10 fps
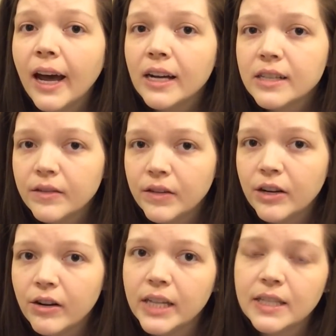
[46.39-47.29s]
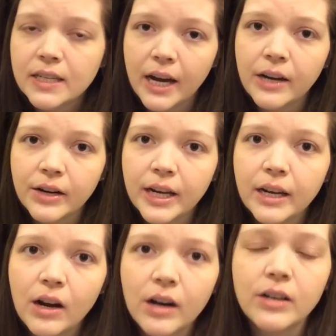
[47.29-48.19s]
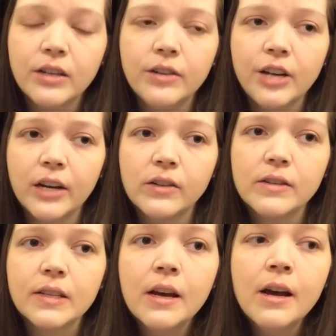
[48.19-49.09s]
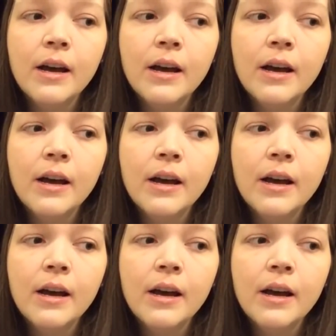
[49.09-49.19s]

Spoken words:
and Tiffany Gray's Diary are her two channels.